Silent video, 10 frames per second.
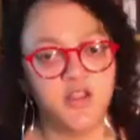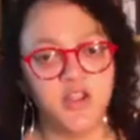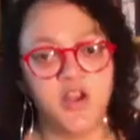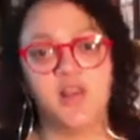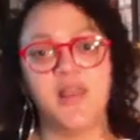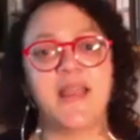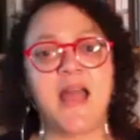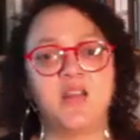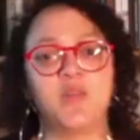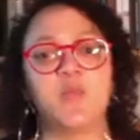like,
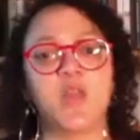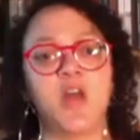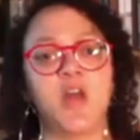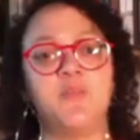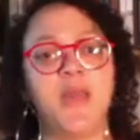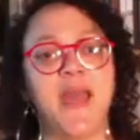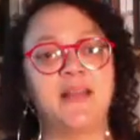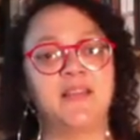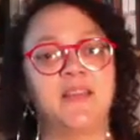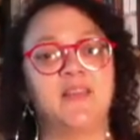how can we
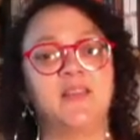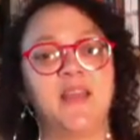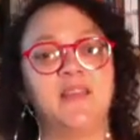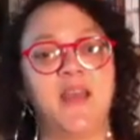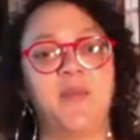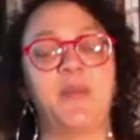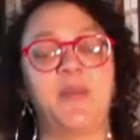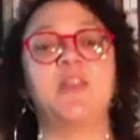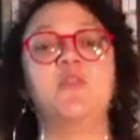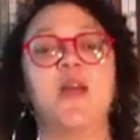unpack this and tap
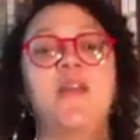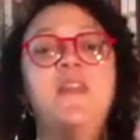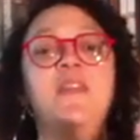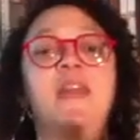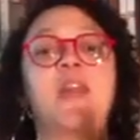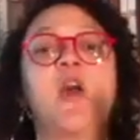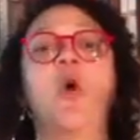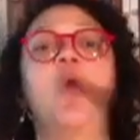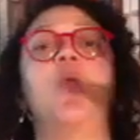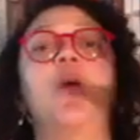back into it? And then, like, what